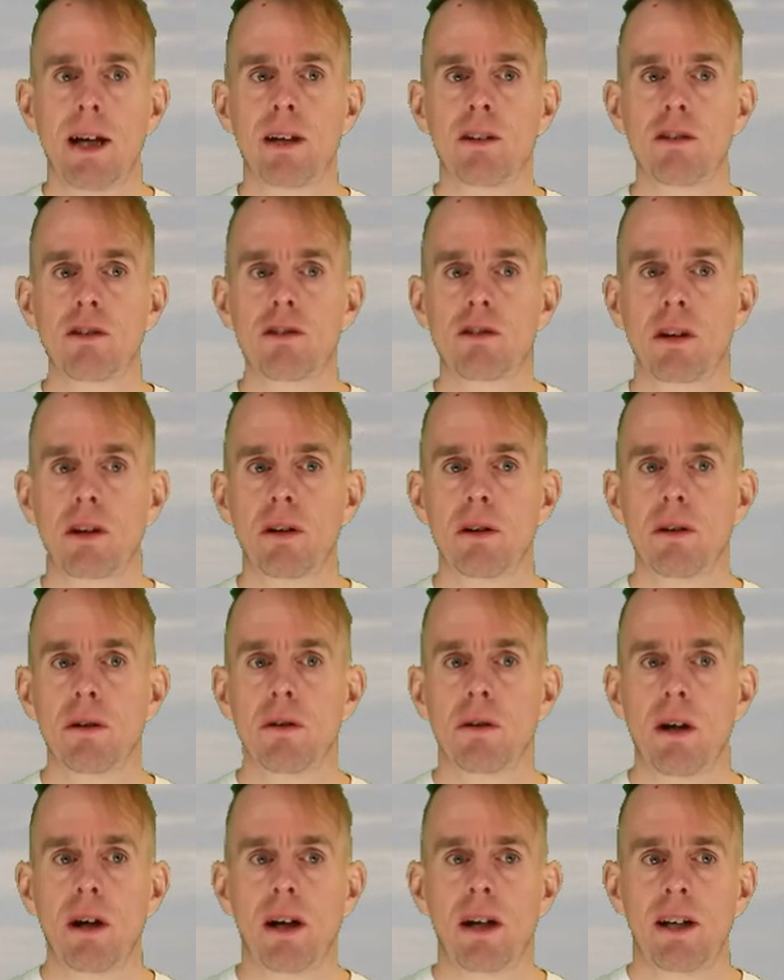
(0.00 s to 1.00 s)
and
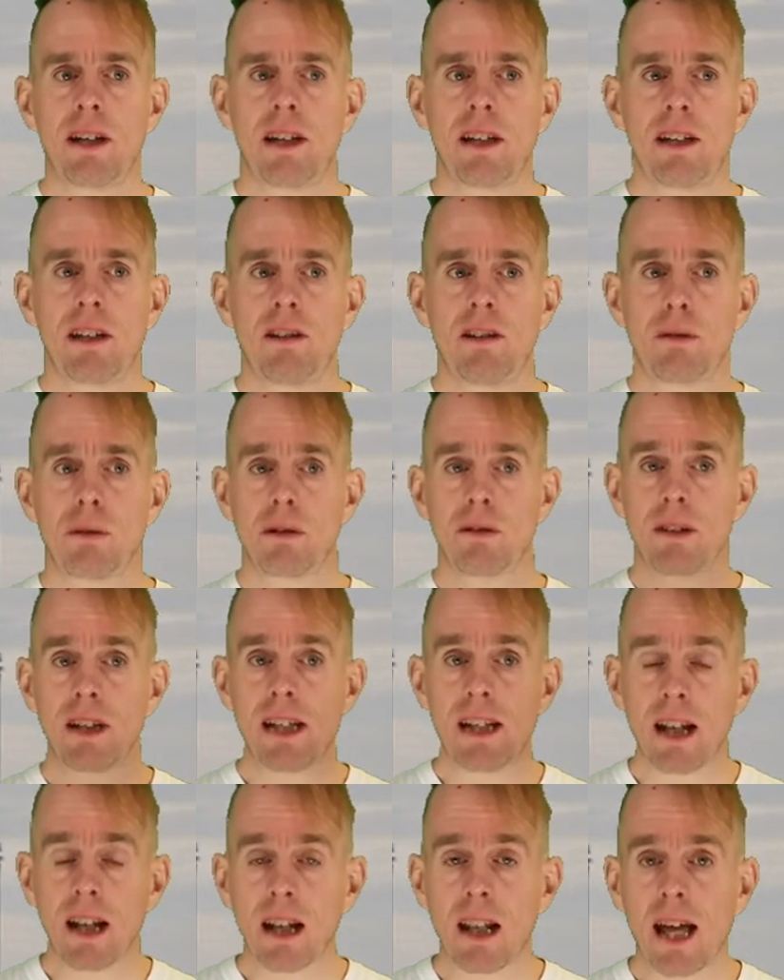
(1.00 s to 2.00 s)
so I sort of
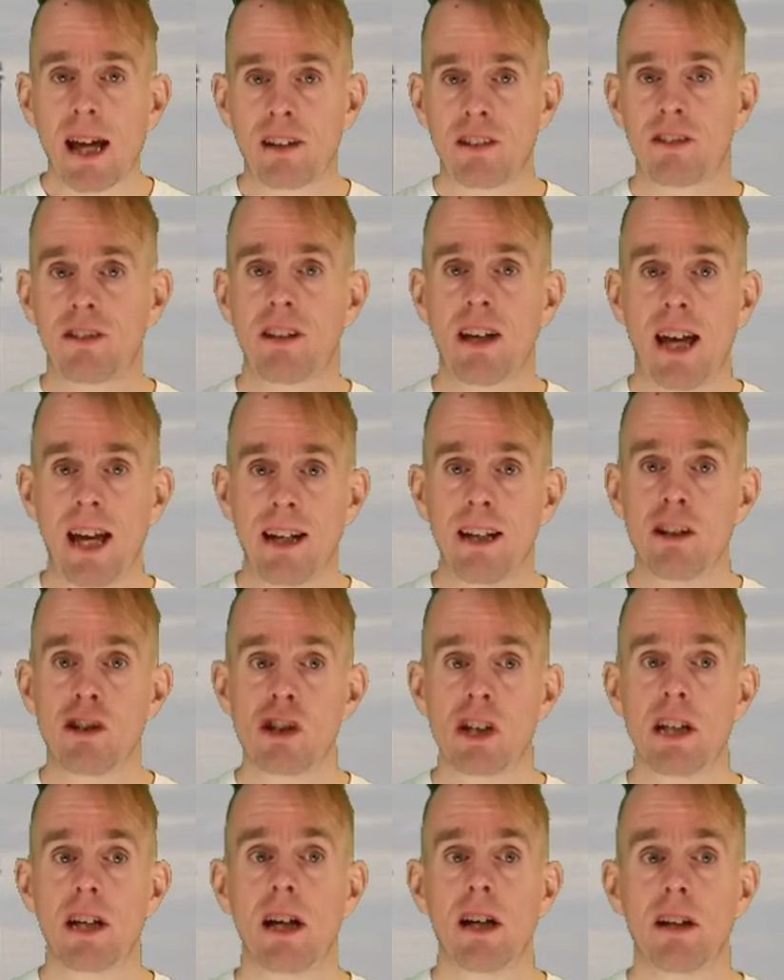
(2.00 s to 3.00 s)
need less
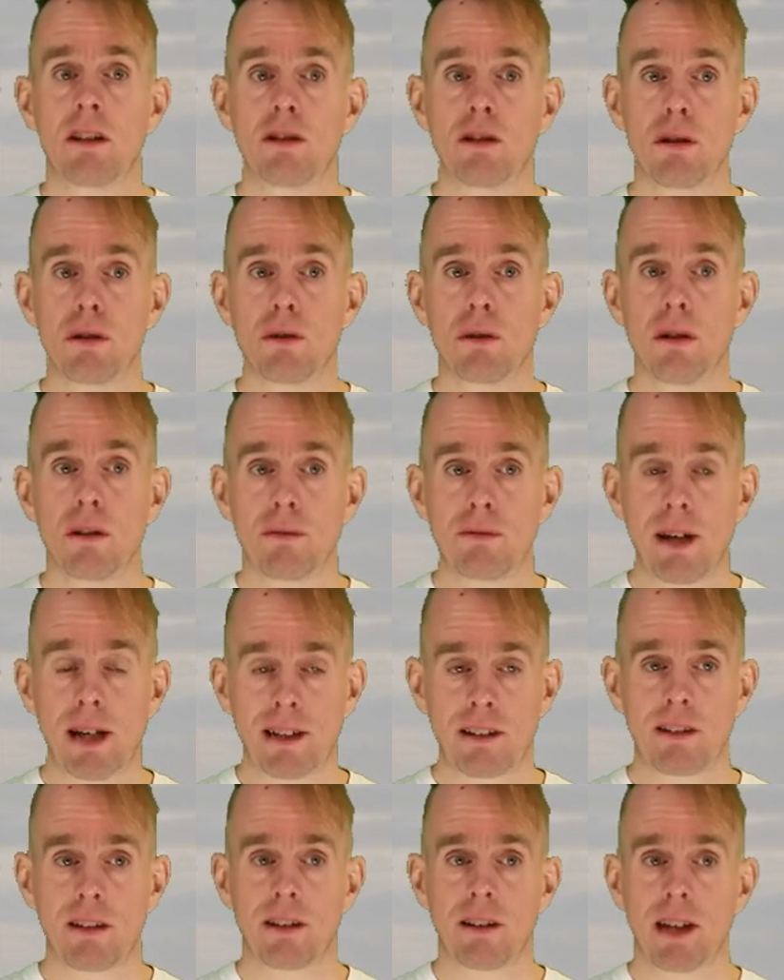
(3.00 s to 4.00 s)
energy to
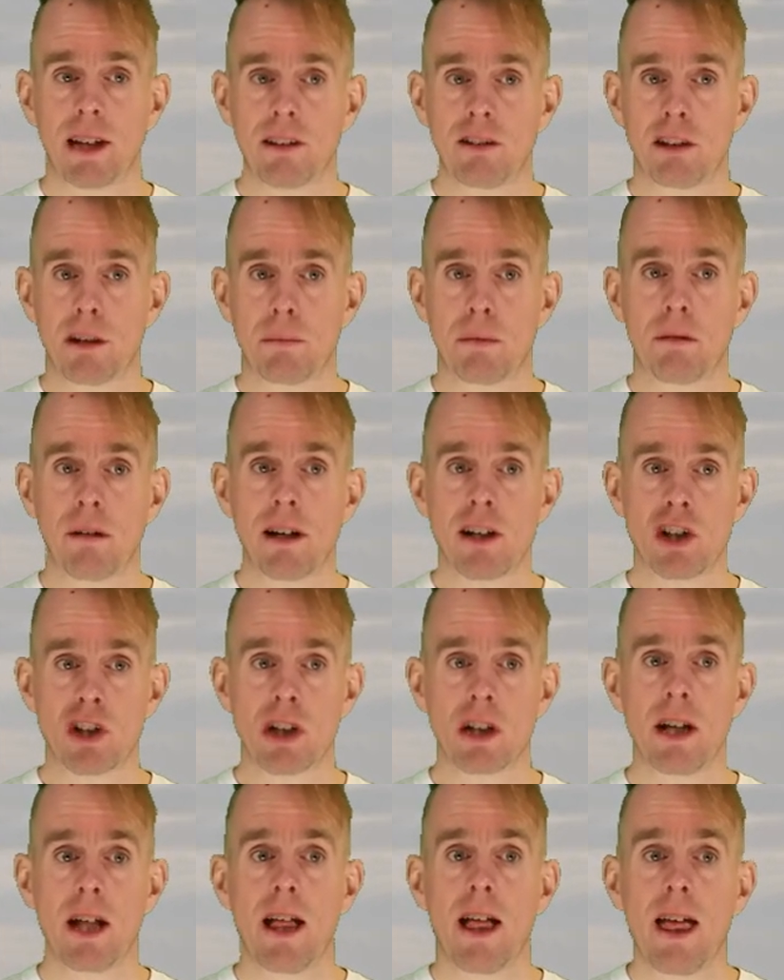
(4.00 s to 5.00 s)
affect that
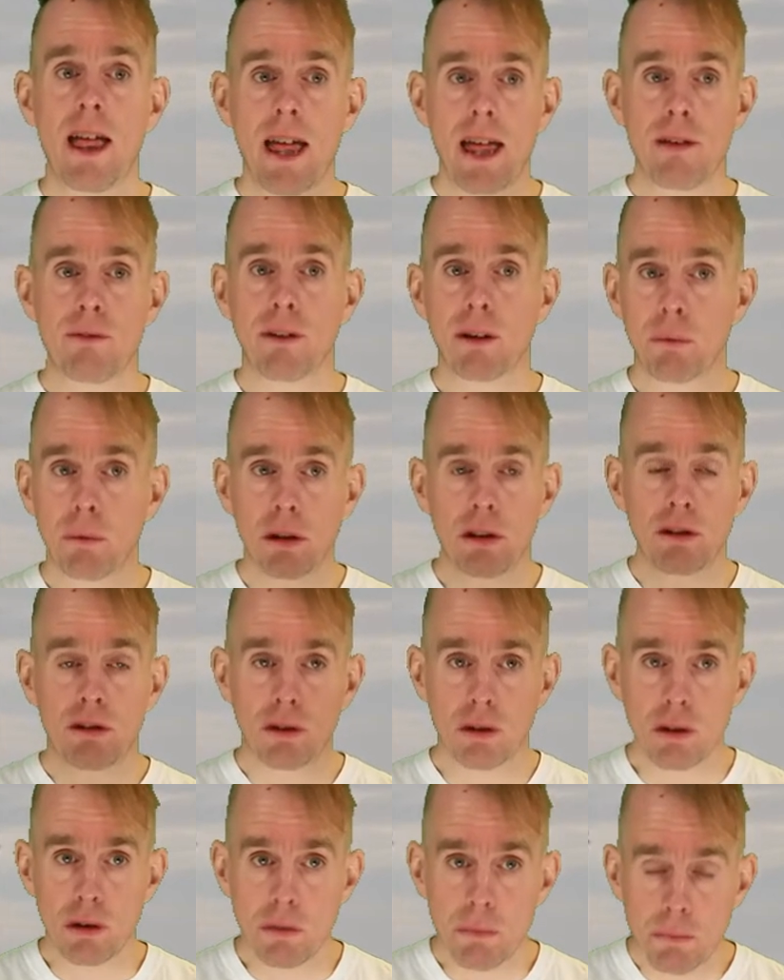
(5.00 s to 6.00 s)
separation if I were
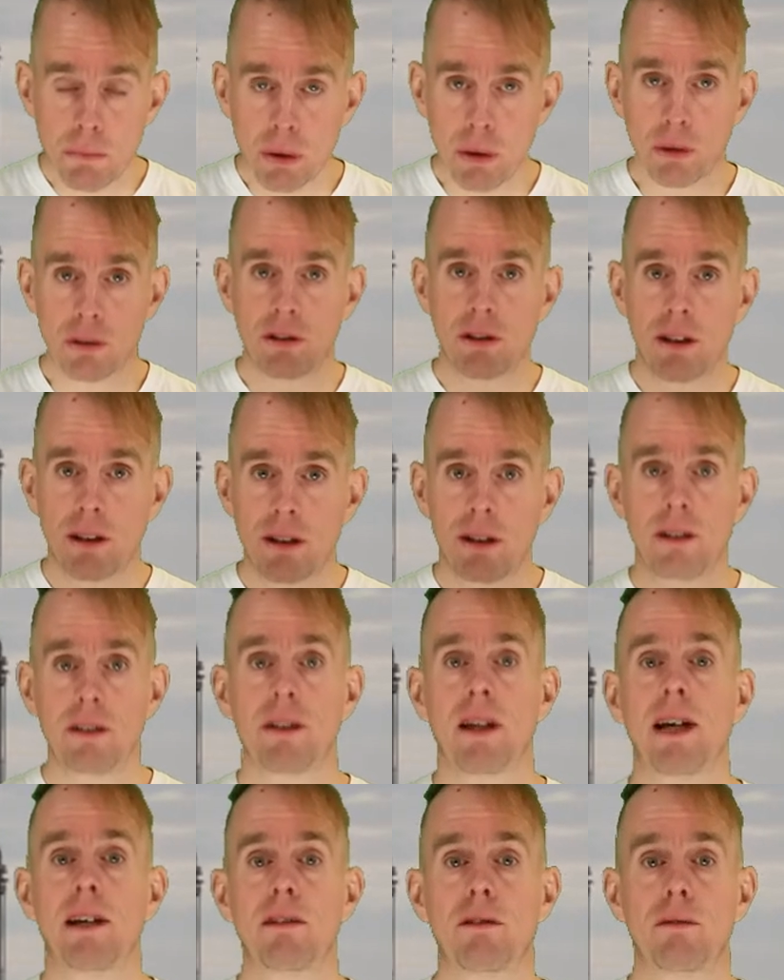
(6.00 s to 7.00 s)
to put
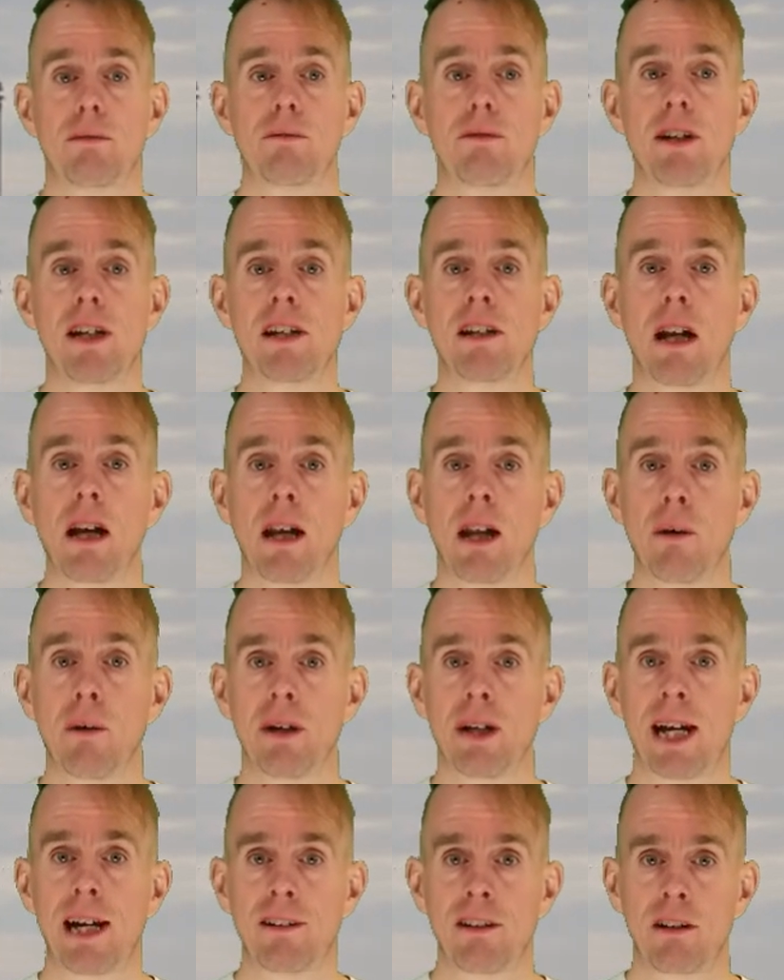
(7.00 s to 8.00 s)
that feed
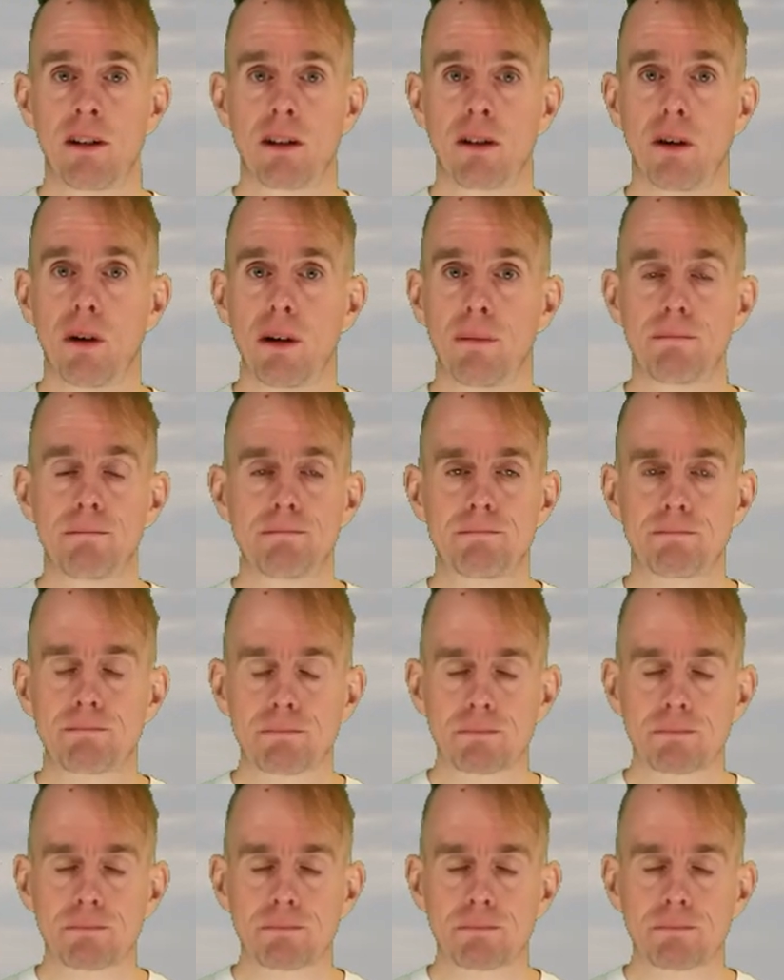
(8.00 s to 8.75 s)
lower down in the column.